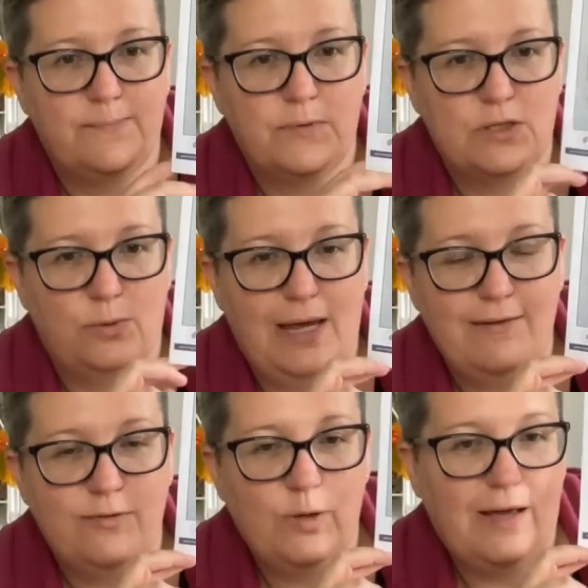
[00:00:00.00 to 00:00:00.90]
So
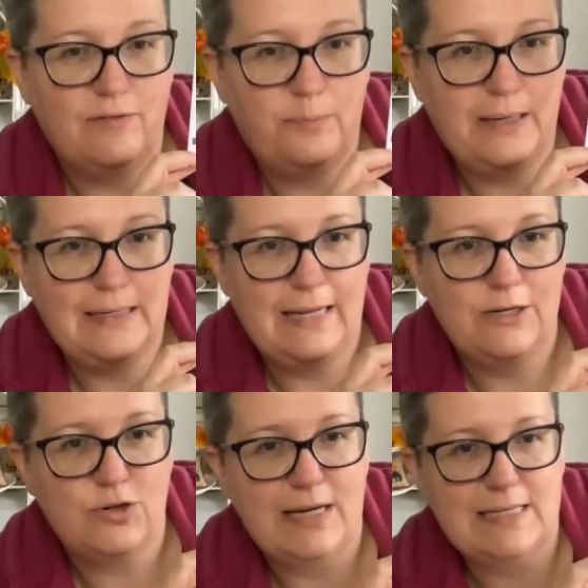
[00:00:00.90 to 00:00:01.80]
if you have been
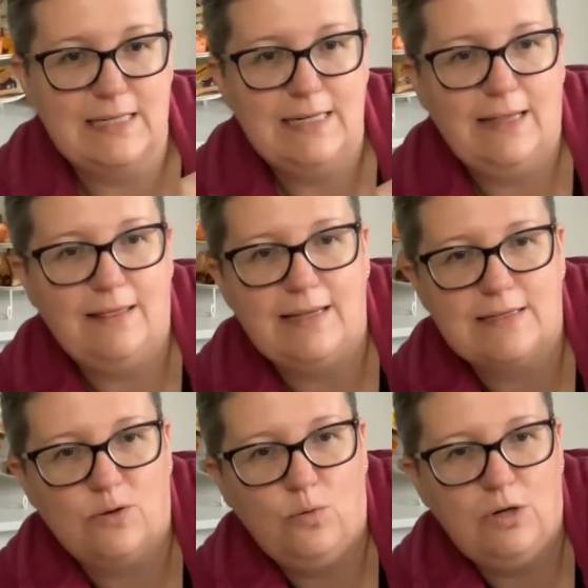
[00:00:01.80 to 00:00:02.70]
interested in
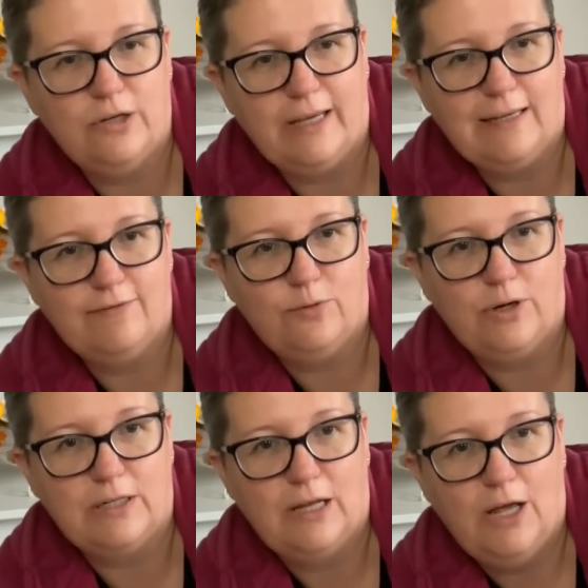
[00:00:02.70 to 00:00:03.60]
this or looking for
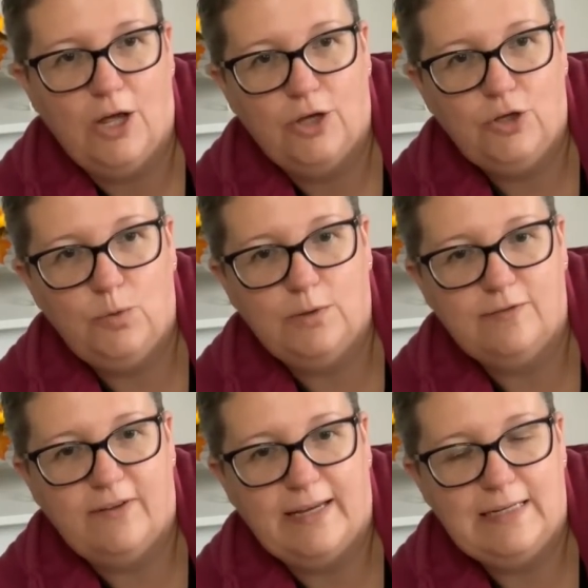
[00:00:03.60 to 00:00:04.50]
it, you will
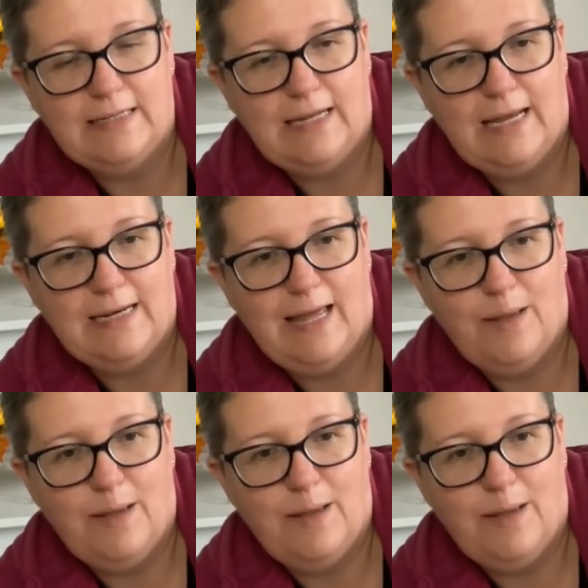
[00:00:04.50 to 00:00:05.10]
find it in